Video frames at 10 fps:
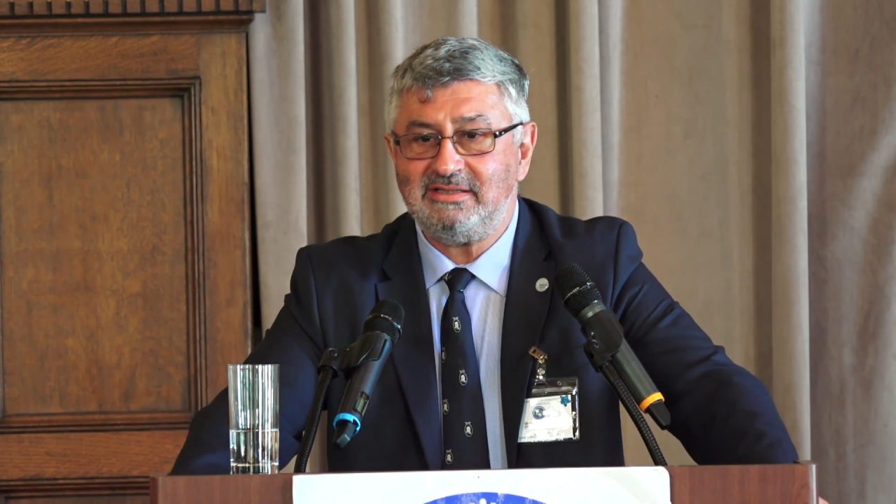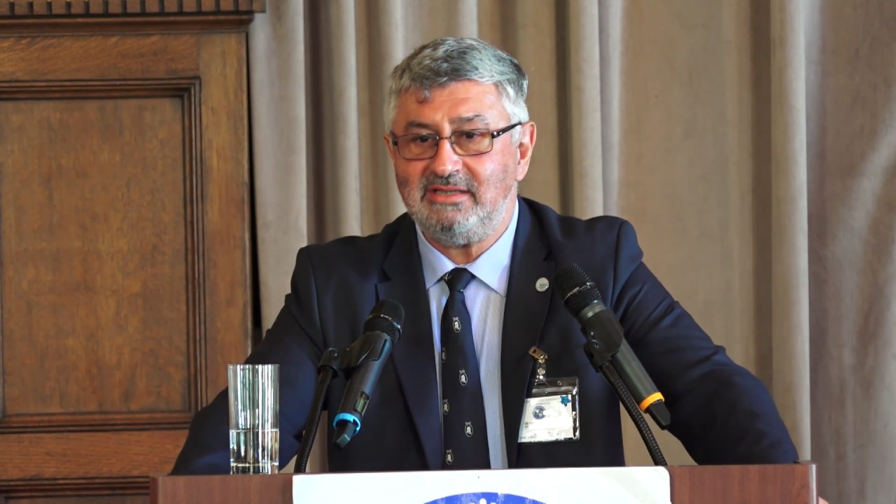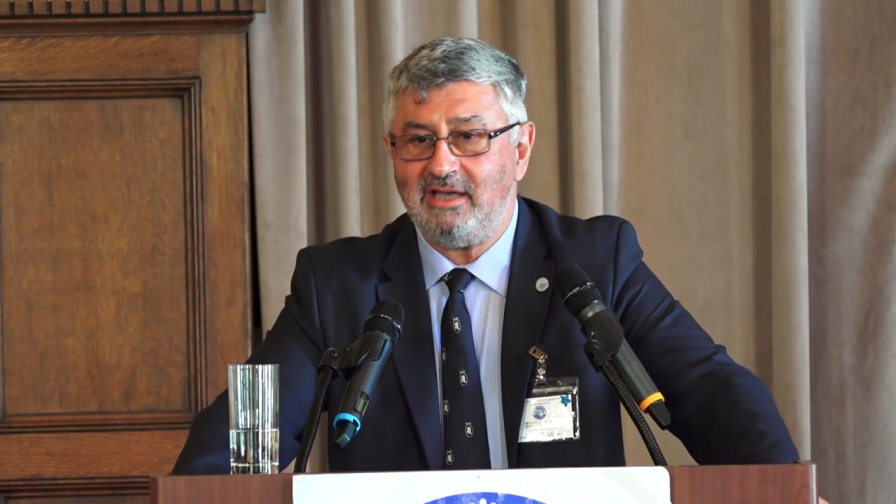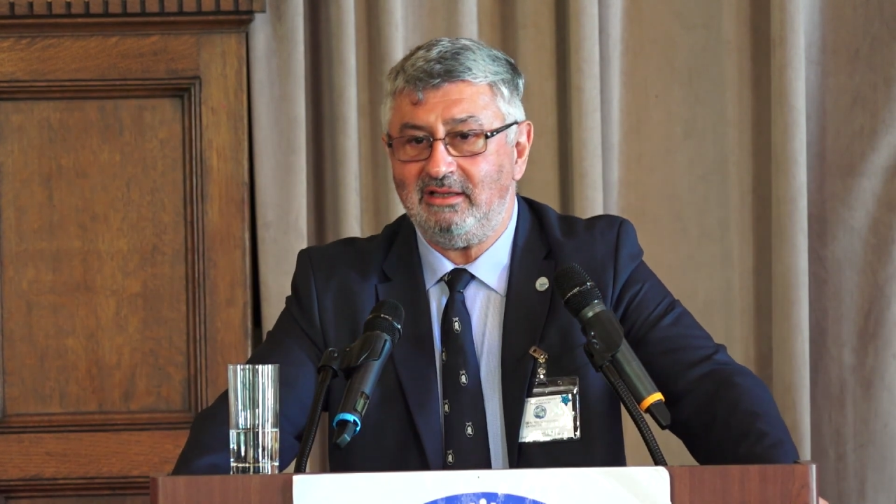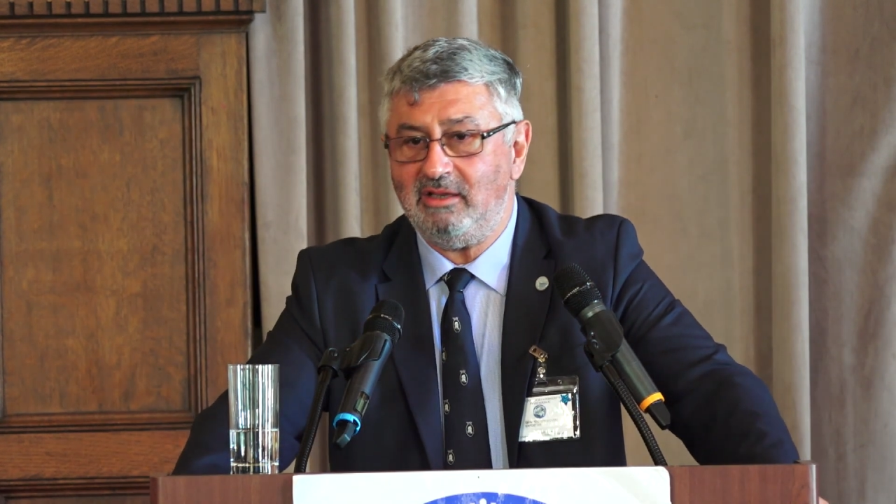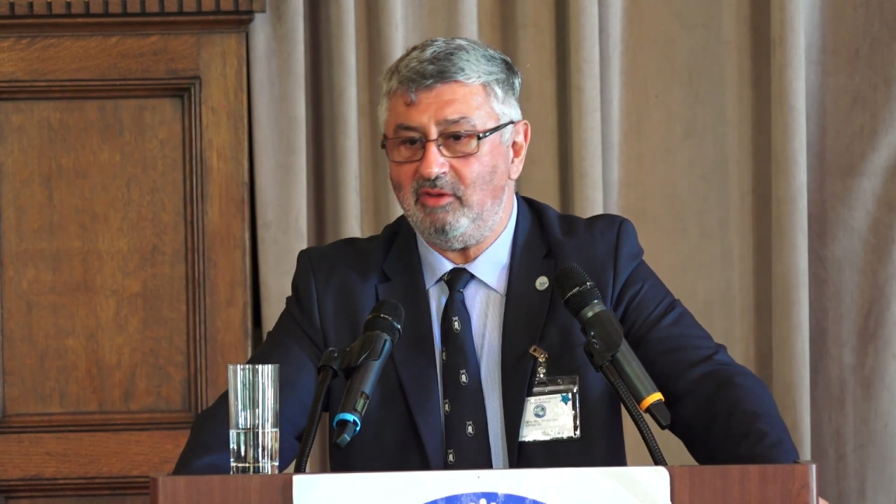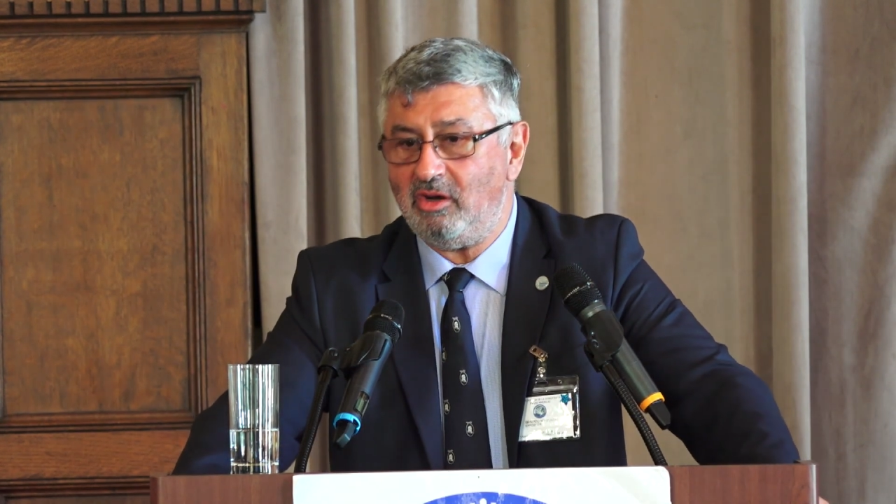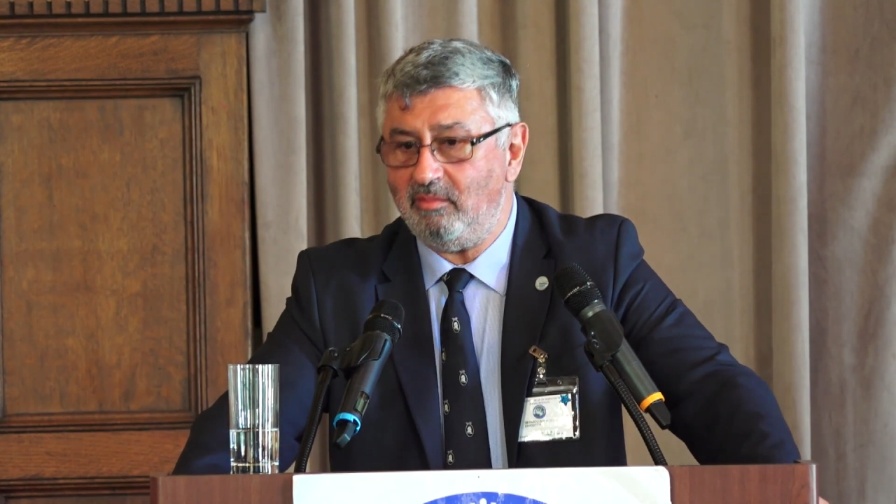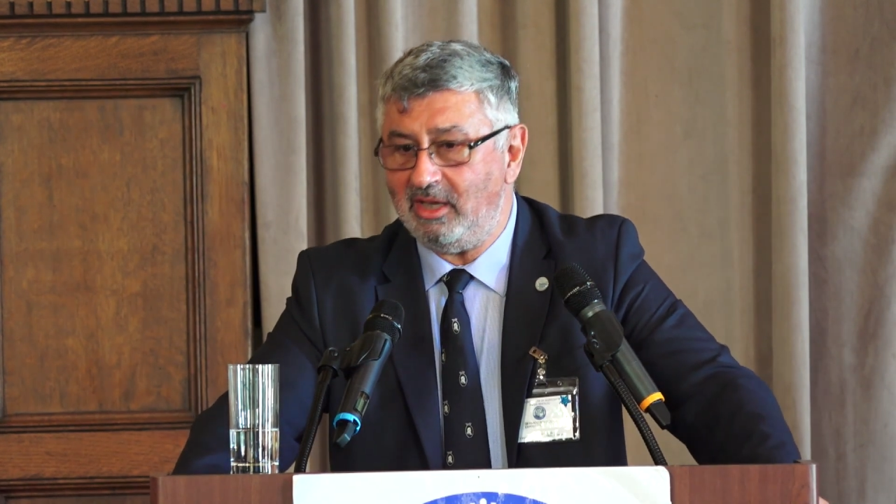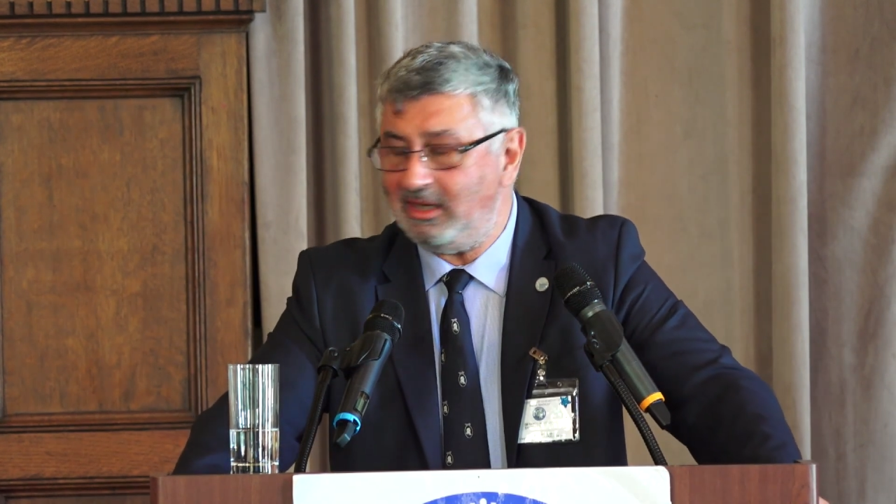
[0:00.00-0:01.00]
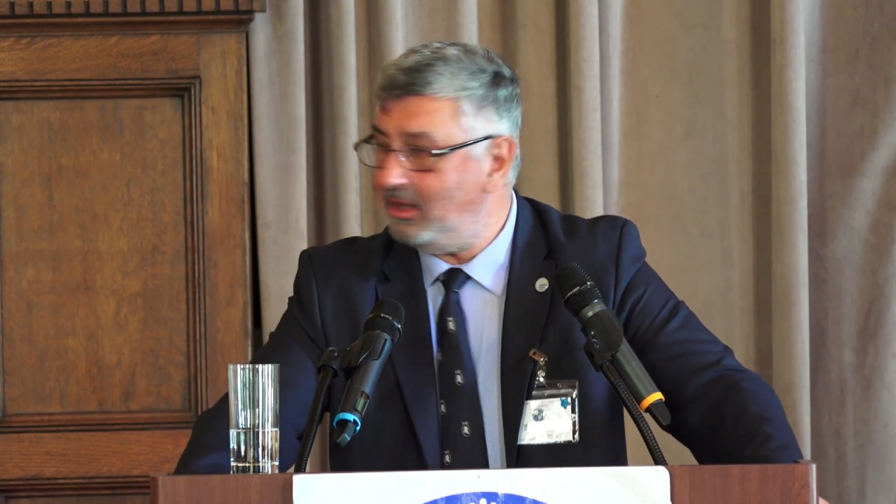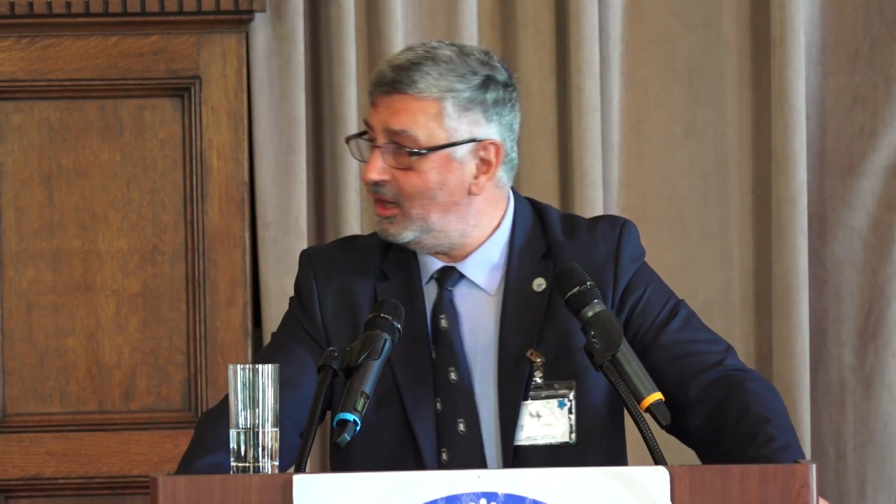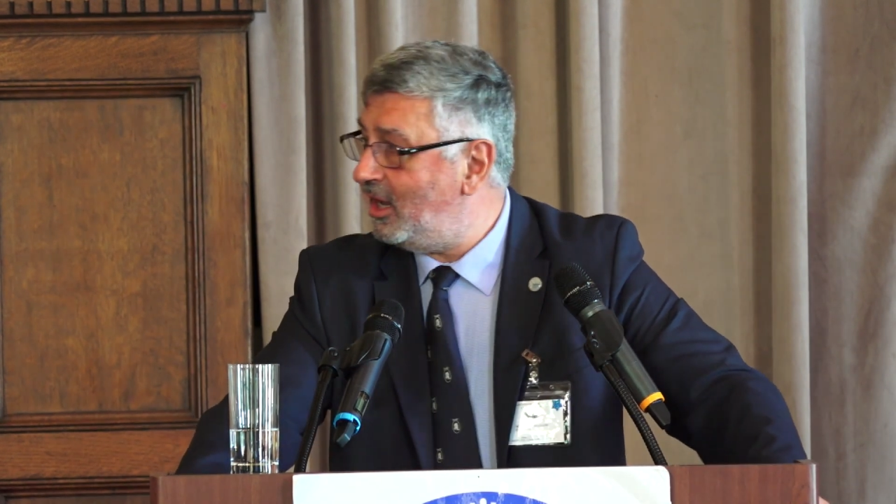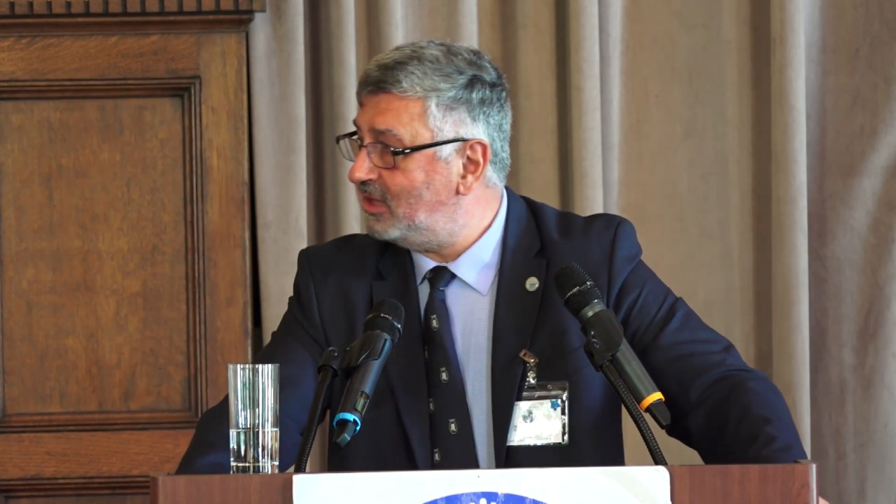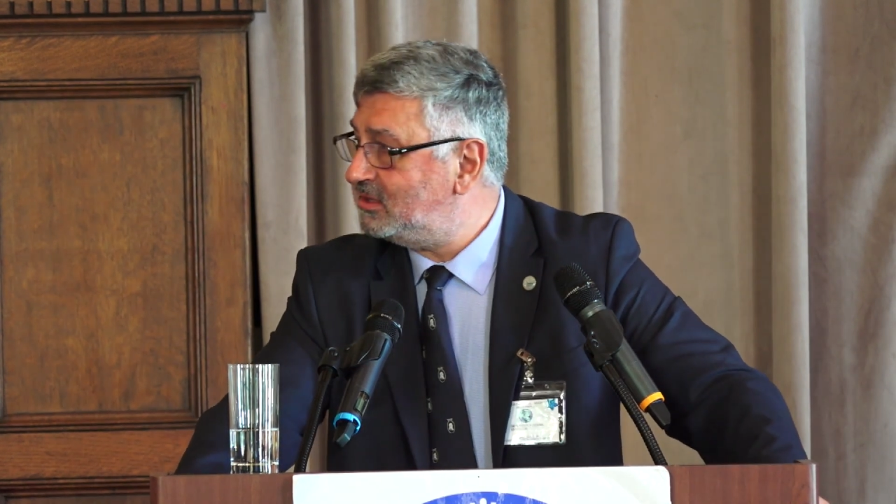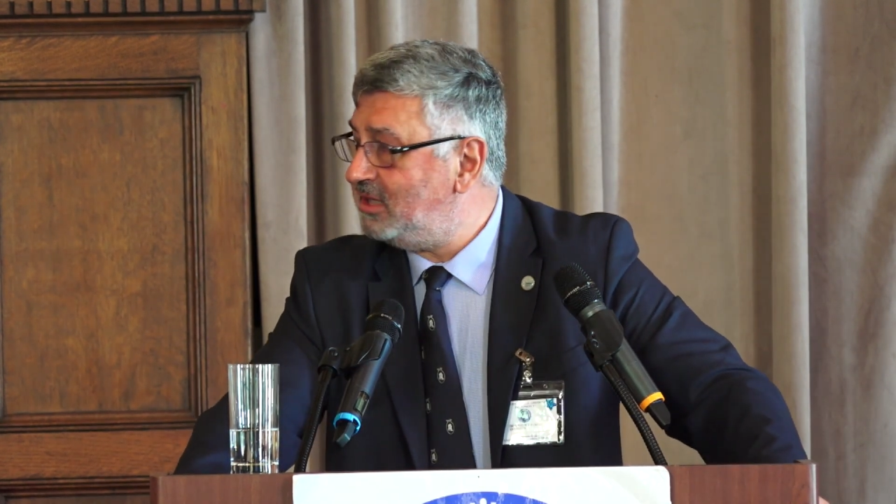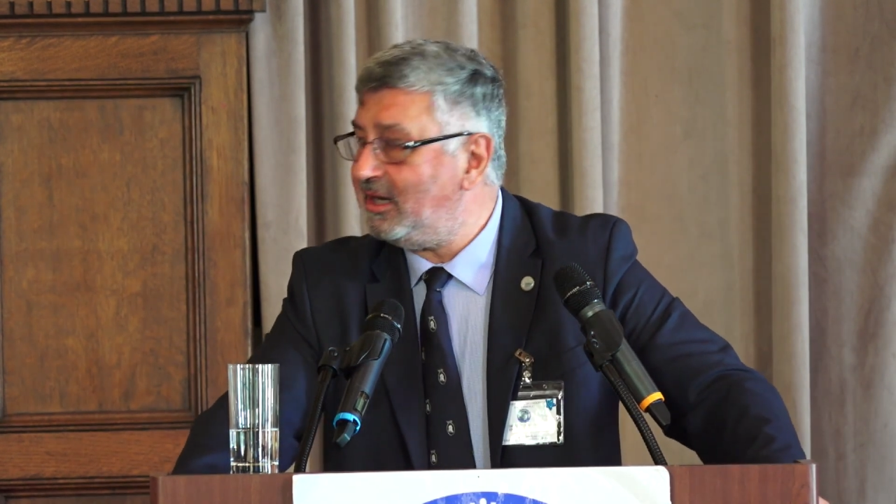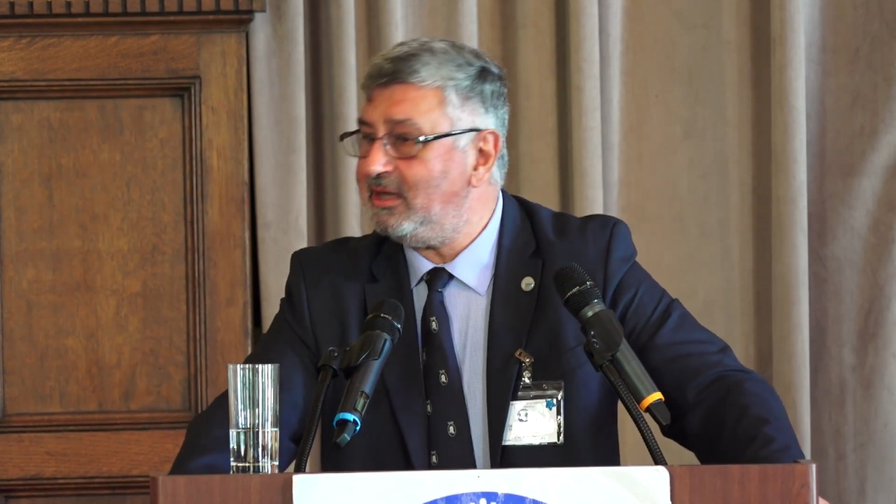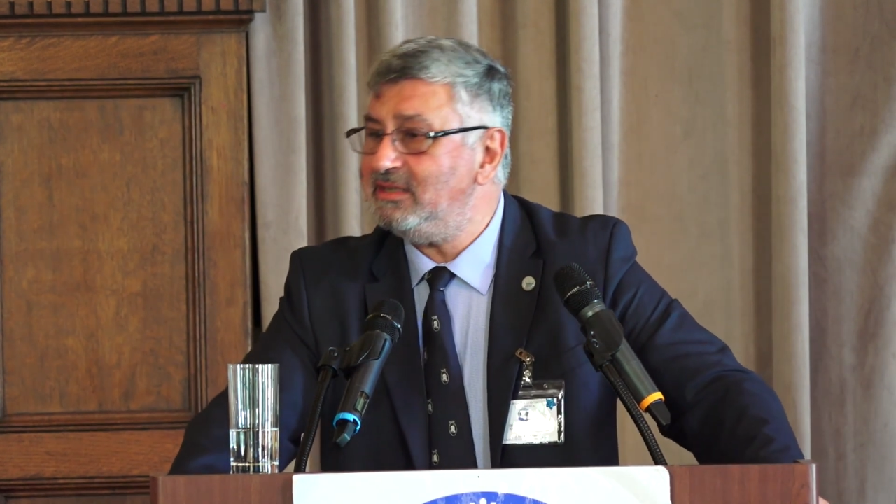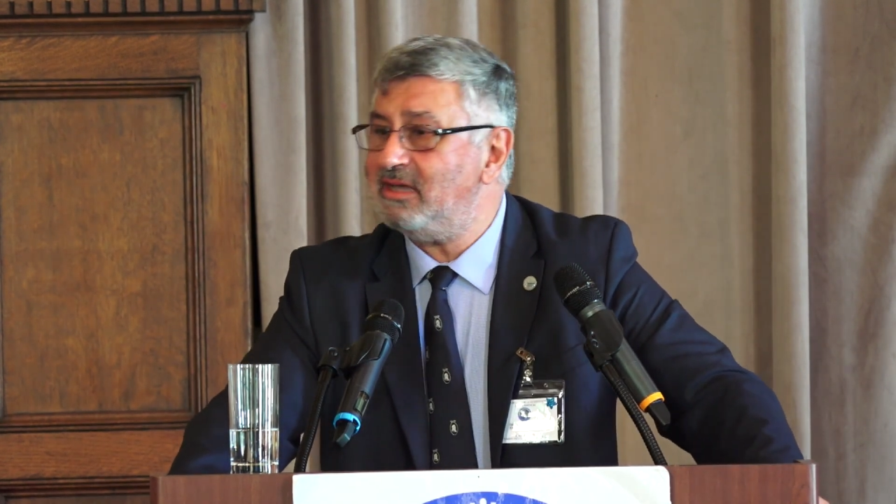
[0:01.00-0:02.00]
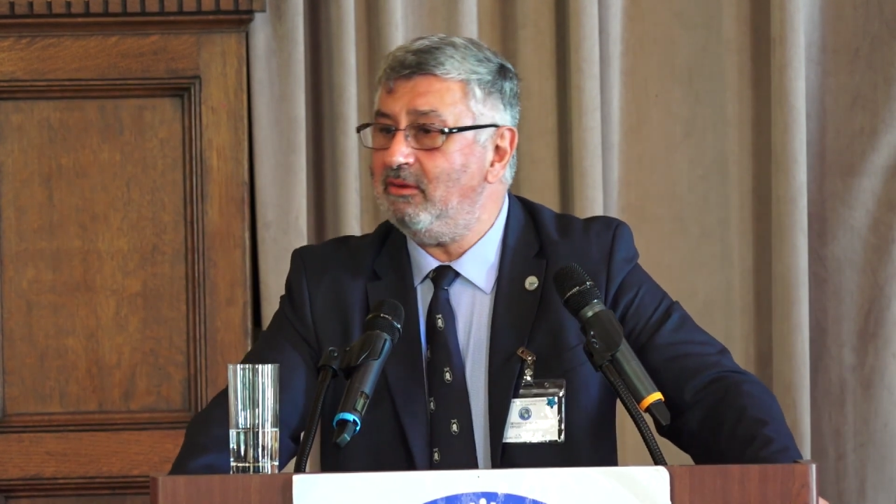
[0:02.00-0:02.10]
of freedom and democracy for